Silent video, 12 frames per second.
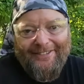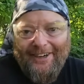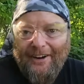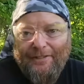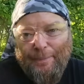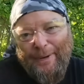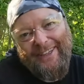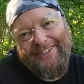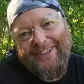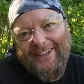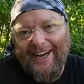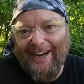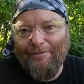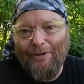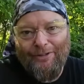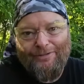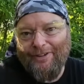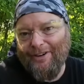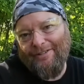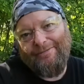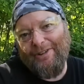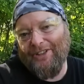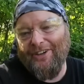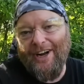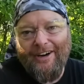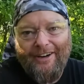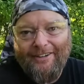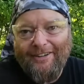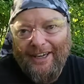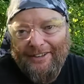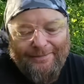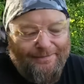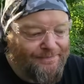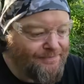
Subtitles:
Off a beach you can have one for much longer, right?